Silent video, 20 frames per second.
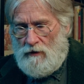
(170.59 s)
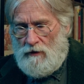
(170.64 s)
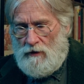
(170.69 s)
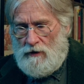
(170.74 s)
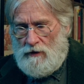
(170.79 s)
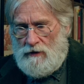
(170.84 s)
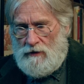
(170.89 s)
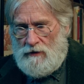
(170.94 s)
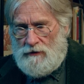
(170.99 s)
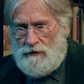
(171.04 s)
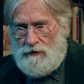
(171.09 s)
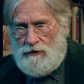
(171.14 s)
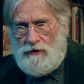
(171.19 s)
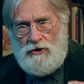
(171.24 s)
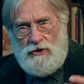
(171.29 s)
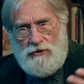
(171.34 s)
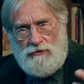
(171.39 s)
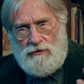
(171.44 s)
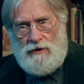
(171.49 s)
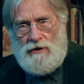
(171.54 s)
uh,
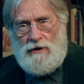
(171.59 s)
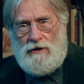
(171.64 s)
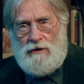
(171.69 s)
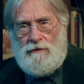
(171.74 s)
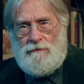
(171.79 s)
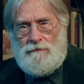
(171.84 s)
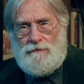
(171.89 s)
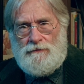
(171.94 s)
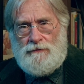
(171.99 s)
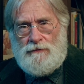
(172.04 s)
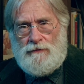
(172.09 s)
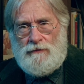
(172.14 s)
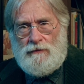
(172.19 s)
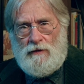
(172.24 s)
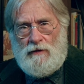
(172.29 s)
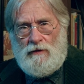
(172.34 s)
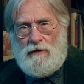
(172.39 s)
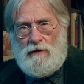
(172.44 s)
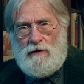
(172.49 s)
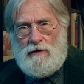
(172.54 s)
unity
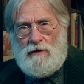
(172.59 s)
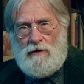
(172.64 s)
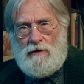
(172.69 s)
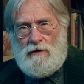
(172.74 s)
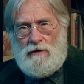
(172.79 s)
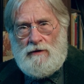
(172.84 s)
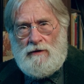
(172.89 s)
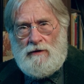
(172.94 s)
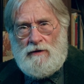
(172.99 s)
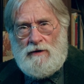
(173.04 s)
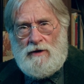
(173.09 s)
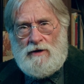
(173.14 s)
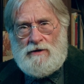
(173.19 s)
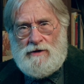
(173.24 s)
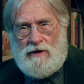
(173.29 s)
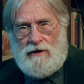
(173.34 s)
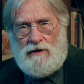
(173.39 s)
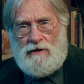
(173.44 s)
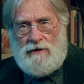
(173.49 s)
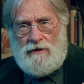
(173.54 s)
and
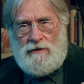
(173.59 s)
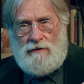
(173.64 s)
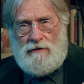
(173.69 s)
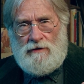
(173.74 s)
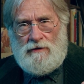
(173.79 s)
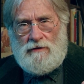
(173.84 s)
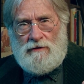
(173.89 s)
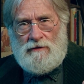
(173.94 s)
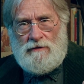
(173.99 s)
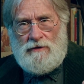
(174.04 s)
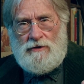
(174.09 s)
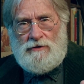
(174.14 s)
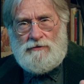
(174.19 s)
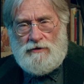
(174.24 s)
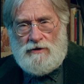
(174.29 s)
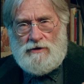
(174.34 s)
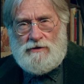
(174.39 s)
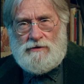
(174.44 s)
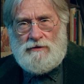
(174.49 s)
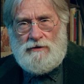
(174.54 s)
secondly,
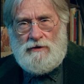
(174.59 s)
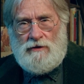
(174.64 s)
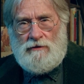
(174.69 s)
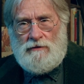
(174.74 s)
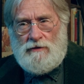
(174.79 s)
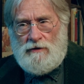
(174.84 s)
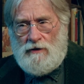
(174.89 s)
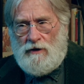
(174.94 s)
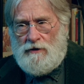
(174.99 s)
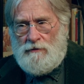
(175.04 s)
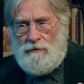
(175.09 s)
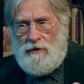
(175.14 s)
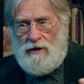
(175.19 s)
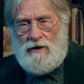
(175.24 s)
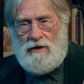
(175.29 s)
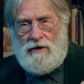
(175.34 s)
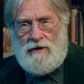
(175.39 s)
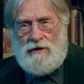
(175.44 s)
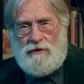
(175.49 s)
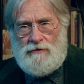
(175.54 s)
interest. You know, are you
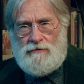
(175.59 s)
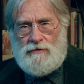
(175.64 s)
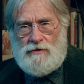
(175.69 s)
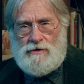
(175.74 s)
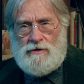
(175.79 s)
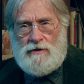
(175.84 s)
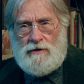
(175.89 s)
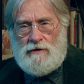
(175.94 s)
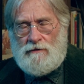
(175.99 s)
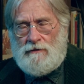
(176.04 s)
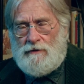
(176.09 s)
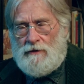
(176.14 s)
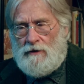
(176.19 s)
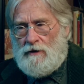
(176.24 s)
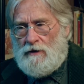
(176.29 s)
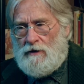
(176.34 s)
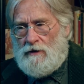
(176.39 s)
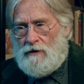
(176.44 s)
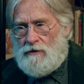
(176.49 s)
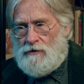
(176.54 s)
making it interesting?
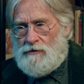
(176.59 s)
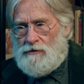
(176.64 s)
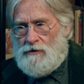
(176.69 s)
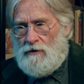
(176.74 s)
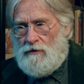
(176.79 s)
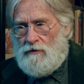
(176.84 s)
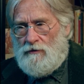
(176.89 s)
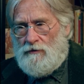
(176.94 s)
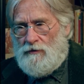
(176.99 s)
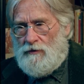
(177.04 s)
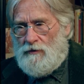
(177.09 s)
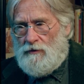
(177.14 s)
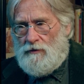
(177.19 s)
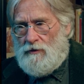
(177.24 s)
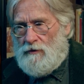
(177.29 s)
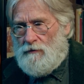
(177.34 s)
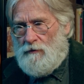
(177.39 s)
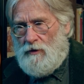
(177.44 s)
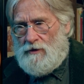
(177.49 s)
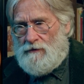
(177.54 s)
So
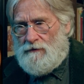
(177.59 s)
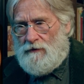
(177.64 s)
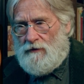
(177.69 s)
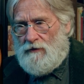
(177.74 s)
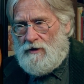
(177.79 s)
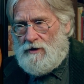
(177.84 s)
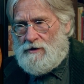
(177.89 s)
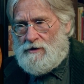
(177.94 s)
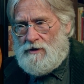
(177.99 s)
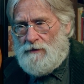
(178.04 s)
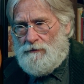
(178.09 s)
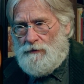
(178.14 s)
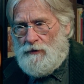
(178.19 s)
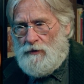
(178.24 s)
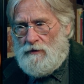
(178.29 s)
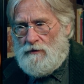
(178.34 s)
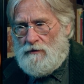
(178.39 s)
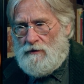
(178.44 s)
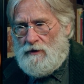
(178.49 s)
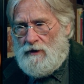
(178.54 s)
the the very
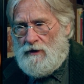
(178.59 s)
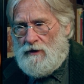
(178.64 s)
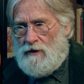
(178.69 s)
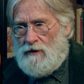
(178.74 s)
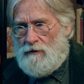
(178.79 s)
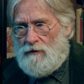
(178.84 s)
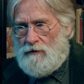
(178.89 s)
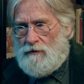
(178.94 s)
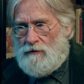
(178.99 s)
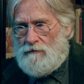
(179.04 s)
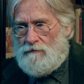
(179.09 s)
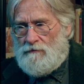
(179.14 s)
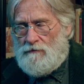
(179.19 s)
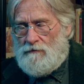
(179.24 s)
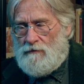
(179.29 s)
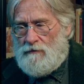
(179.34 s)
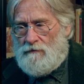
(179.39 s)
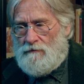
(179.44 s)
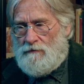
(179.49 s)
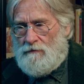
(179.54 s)
simple uh,
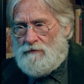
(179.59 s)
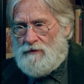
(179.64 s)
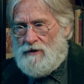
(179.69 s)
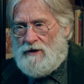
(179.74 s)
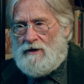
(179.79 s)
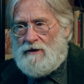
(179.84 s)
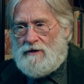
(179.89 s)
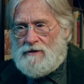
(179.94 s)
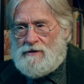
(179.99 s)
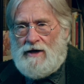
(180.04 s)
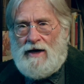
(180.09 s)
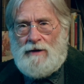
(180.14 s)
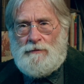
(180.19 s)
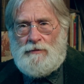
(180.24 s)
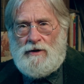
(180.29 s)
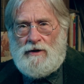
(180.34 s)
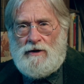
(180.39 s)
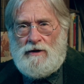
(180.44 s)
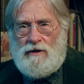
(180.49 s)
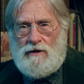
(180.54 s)
thing that's
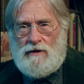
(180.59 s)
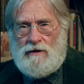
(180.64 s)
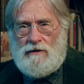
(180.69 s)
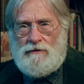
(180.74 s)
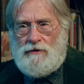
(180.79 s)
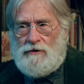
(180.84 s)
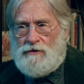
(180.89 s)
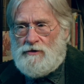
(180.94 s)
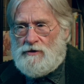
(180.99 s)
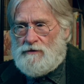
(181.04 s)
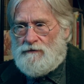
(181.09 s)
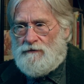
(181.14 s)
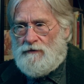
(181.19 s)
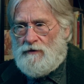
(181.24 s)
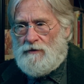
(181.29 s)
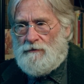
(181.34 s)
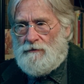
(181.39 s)
happening here, you just for